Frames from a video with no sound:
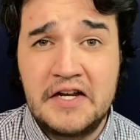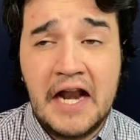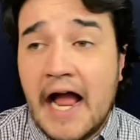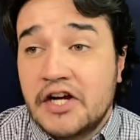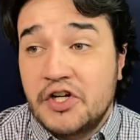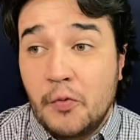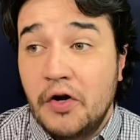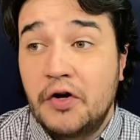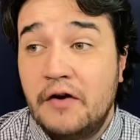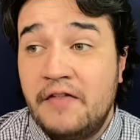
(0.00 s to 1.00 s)
And I actually
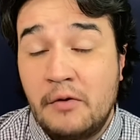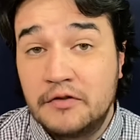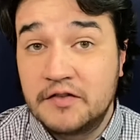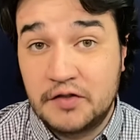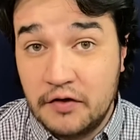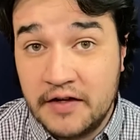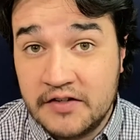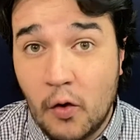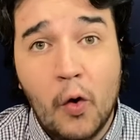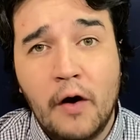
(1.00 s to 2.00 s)
wonder if that will serve
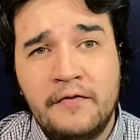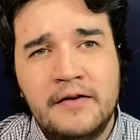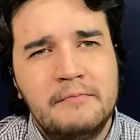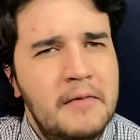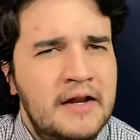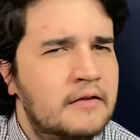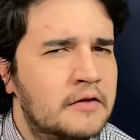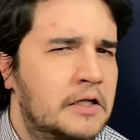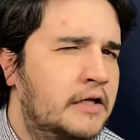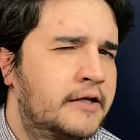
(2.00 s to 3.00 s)
it or if it made it a
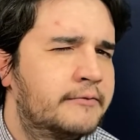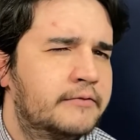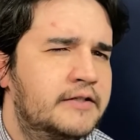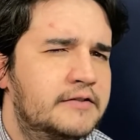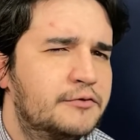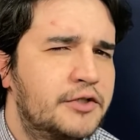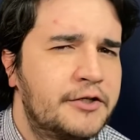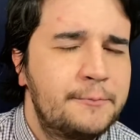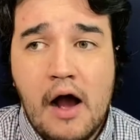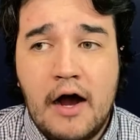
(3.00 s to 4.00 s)
little like, this is weird.